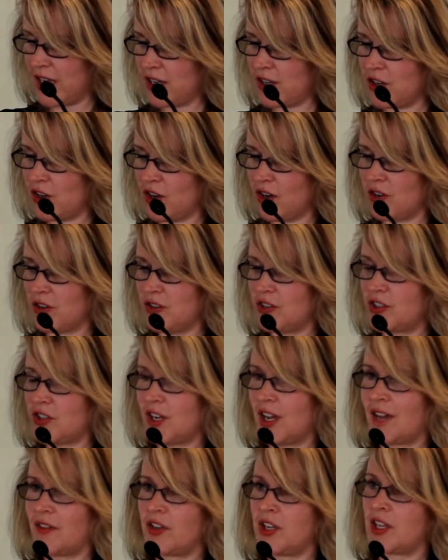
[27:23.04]
can go
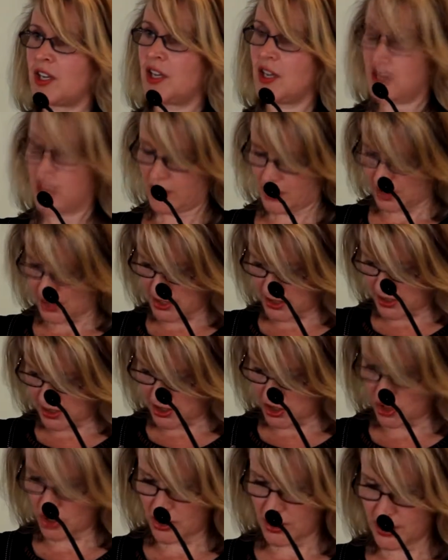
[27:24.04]
to having the
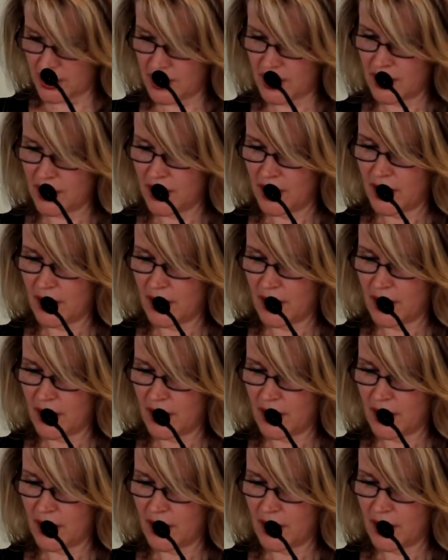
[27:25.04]
decisions